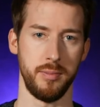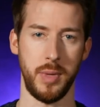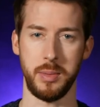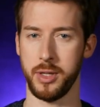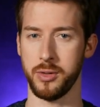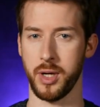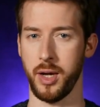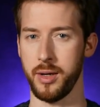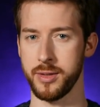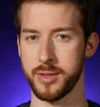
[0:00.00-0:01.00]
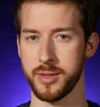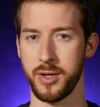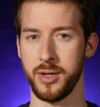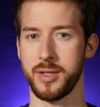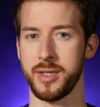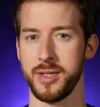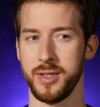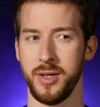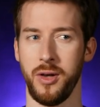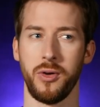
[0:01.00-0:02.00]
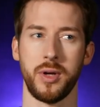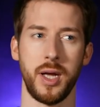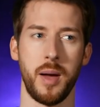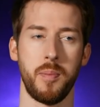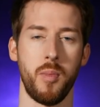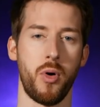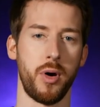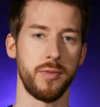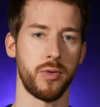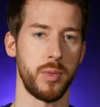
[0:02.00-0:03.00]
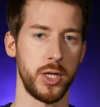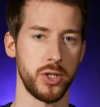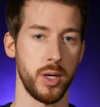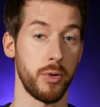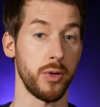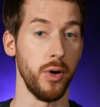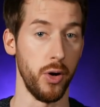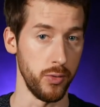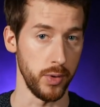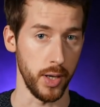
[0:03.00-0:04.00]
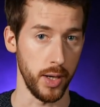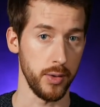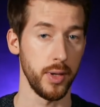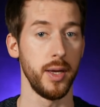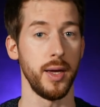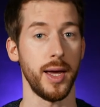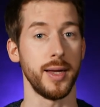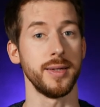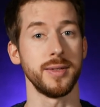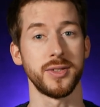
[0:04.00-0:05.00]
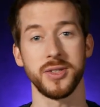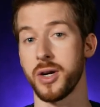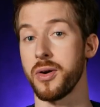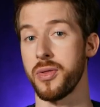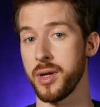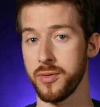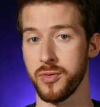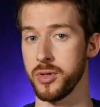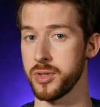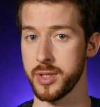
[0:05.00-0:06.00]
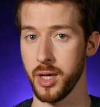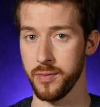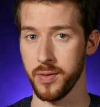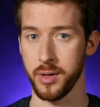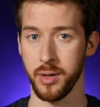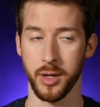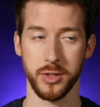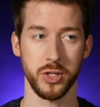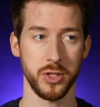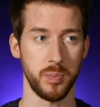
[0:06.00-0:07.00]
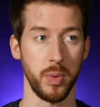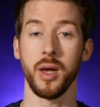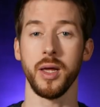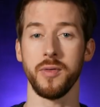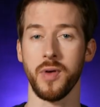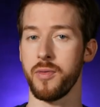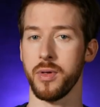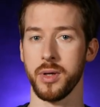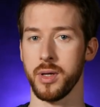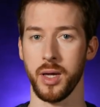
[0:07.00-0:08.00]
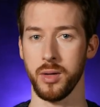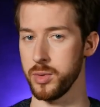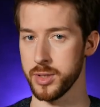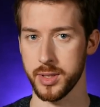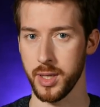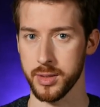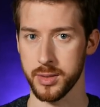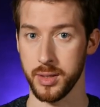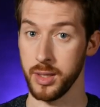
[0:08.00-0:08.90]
maybe you can start looking up more information up on your own now and start thinking for yourself and not just believe everything anyone says,